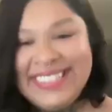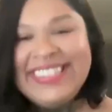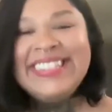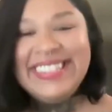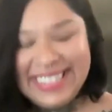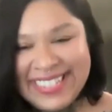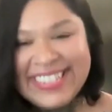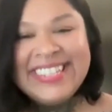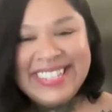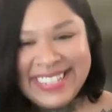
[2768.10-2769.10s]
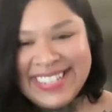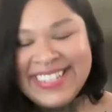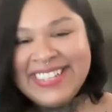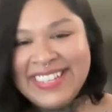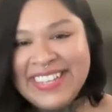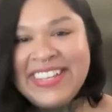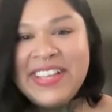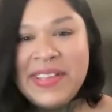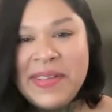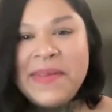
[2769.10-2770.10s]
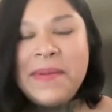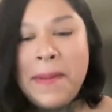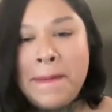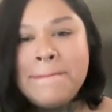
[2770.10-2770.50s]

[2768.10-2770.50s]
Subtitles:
have a lot of good content already out there